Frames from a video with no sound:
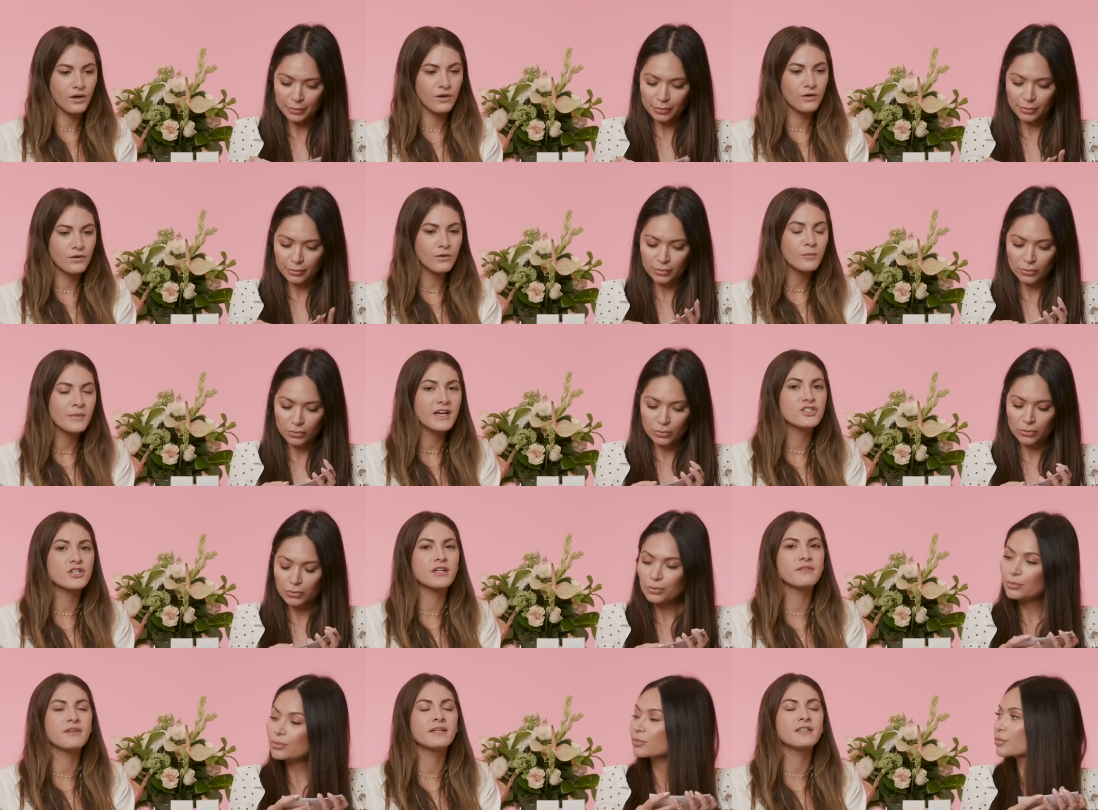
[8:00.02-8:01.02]
Speaker 1: Oh, my
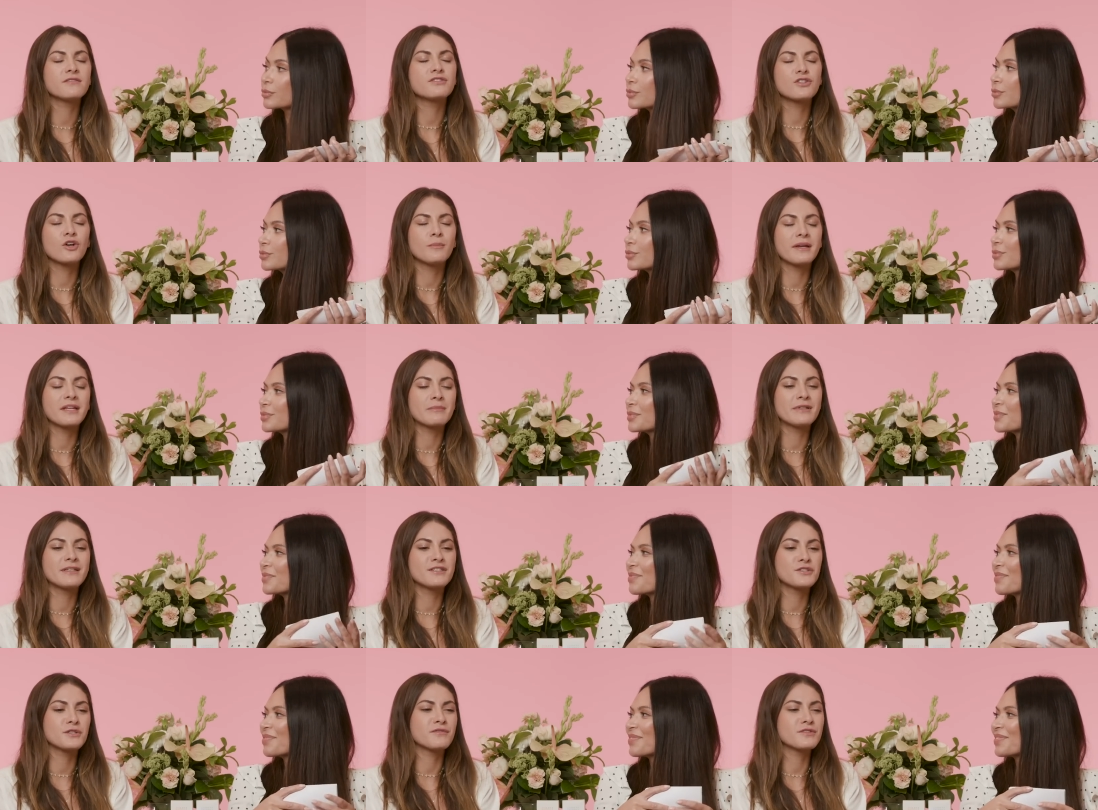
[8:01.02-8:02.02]
gosh, I could think of so many
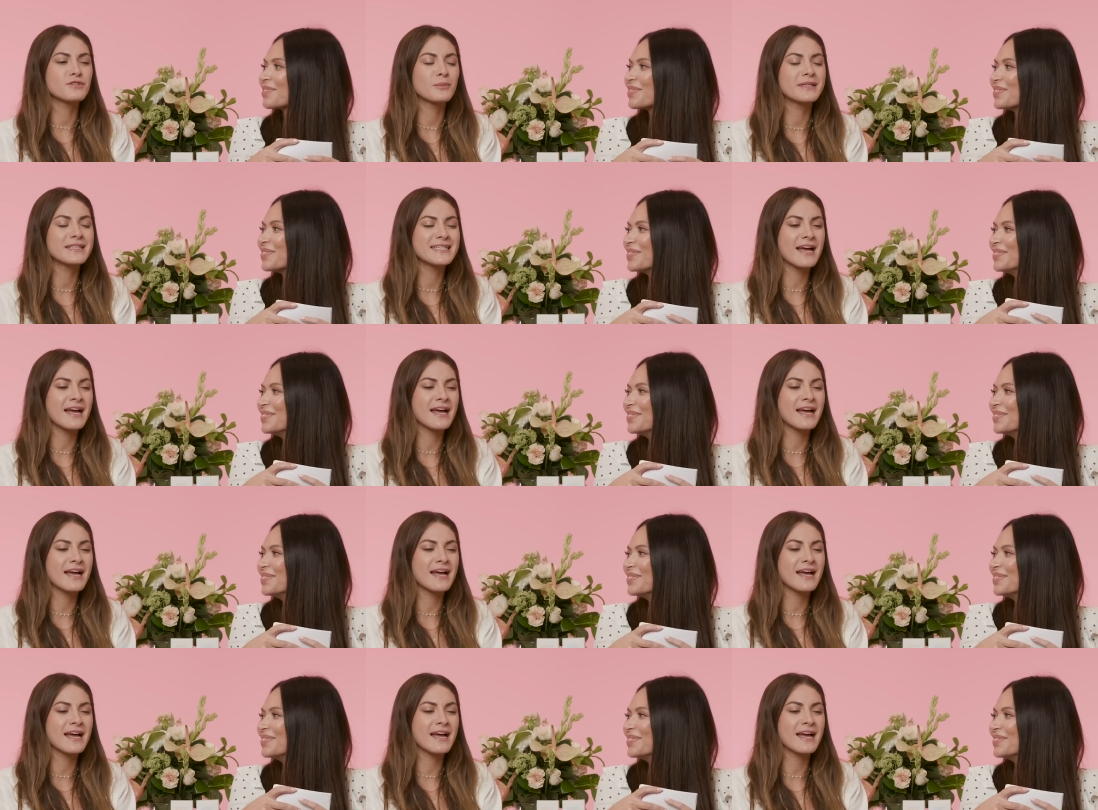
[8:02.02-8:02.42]
because you have so many